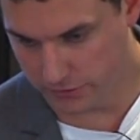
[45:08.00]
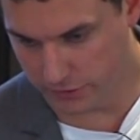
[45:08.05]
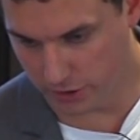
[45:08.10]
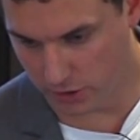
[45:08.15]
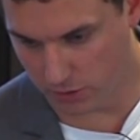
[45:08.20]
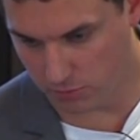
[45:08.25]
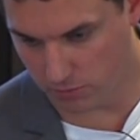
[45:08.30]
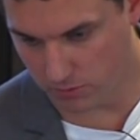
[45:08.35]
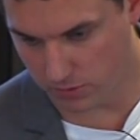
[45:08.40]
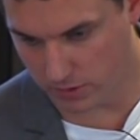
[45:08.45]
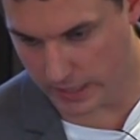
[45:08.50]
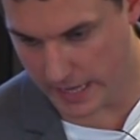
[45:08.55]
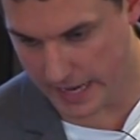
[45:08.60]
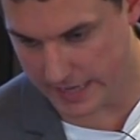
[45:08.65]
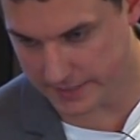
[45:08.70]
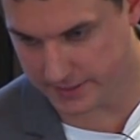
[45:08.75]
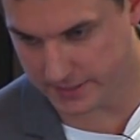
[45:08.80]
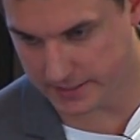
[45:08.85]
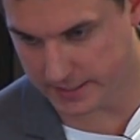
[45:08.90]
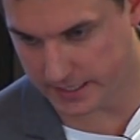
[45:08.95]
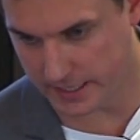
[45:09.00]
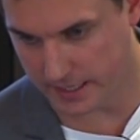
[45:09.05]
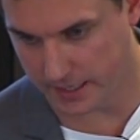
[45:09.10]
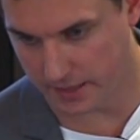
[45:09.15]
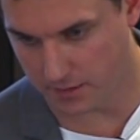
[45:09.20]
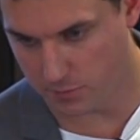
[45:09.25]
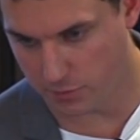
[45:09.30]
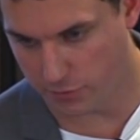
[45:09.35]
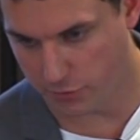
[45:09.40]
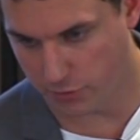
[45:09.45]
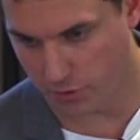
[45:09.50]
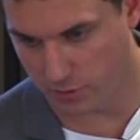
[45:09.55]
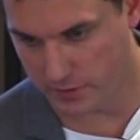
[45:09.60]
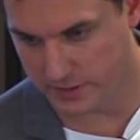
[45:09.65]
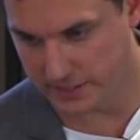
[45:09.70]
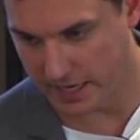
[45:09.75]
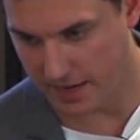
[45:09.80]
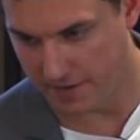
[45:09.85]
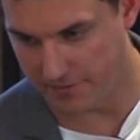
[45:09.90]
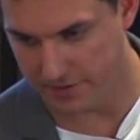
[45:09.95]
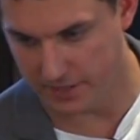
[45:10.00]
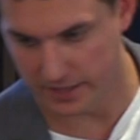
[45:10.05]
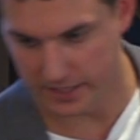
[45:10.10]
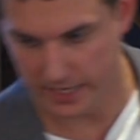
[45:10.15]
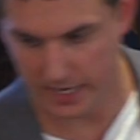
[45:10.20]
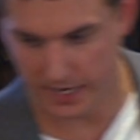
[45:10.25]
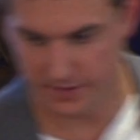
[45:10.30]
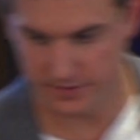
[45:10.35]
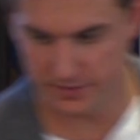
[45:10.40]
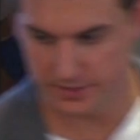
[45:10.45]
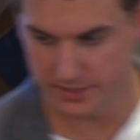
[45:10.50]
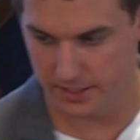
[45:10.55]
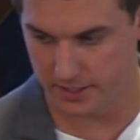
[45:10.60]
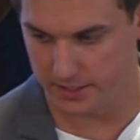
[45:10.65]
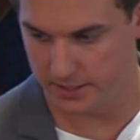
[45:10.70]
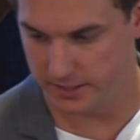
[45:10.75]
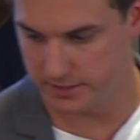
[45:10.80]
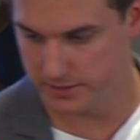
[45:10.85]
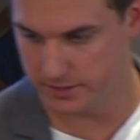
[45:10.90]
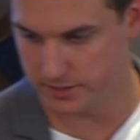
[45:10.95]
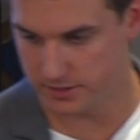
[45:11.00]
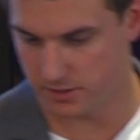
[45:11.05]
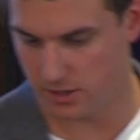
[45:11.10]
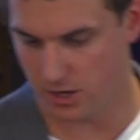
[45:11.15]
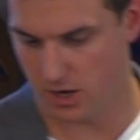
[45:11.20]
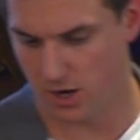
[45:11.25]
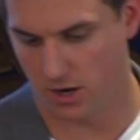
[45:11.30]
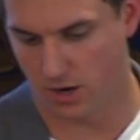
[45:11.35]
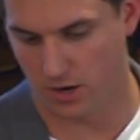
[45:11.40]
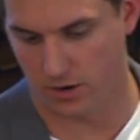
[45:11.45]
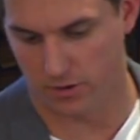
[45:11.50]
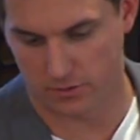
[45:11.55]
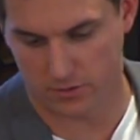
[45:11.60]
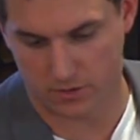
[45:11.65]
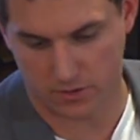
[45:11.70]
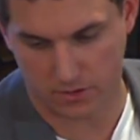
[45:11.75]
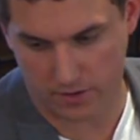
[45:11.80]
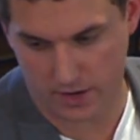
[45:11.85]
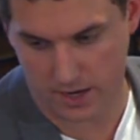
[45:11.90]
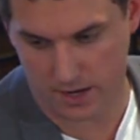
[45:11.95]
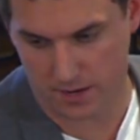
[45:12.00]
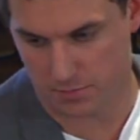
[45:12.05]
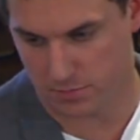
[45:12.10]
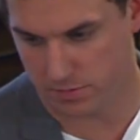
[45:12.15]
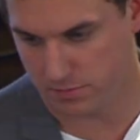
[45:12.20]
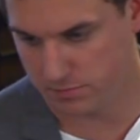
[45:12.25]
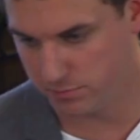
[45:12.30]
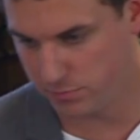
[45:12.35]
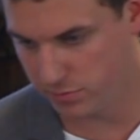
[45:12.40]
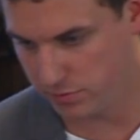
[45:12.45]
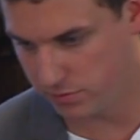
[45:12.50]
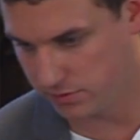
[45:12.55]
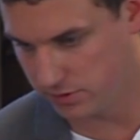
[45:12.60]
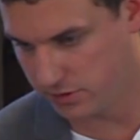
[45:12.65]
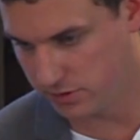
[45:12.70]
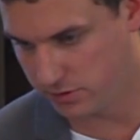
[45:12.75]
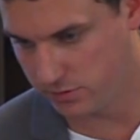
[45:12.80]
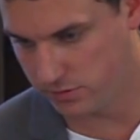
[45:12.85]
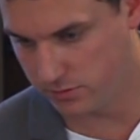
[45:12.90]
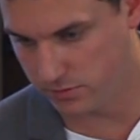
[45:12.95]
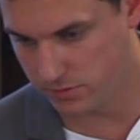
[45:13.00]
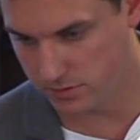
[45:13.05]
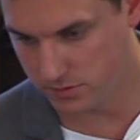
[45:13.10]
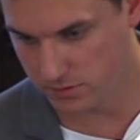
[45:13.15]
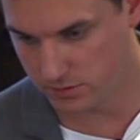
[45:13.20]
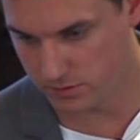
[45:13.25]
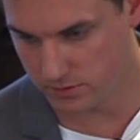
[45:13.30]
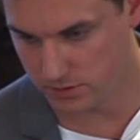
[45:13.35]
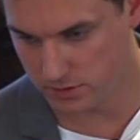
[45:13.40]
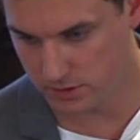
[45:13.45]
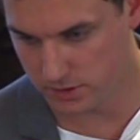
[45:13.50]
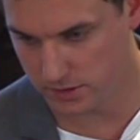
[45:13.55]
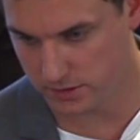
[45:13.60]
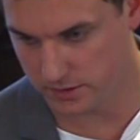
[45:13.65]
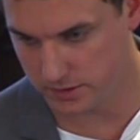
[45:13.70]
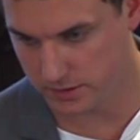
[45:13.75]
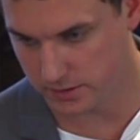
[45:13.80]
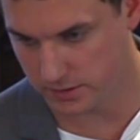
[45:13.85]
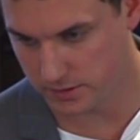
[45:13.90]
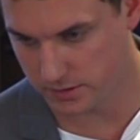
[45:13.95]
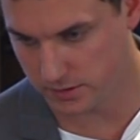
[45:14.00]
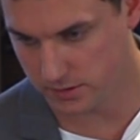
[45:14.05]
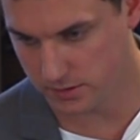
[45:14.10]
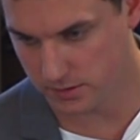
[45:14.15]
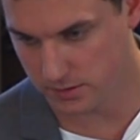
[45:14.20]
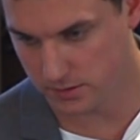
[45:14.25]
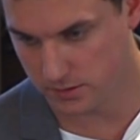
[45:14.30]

So last thing before we dive into the case studies. Oh, crap. Prugh. Jesus.